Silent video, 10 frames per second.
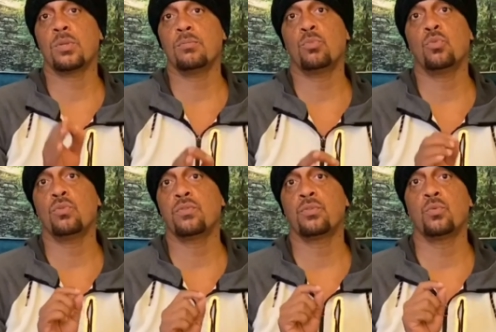we
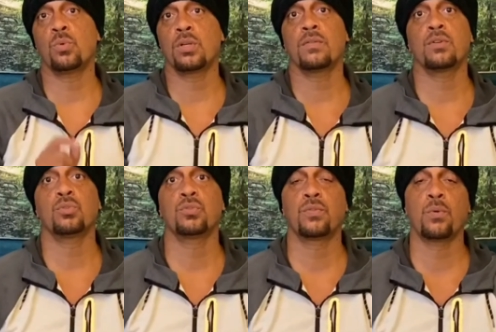move through one of
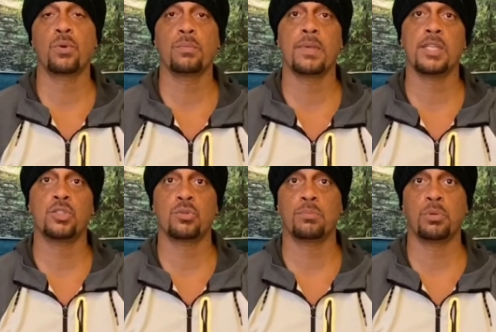those 4
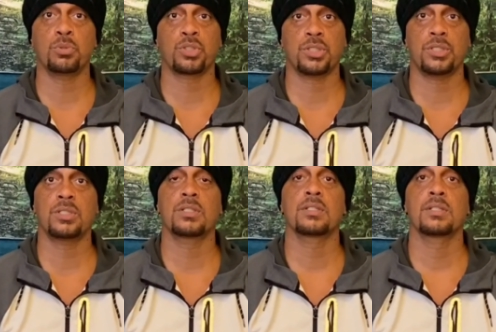major emotions.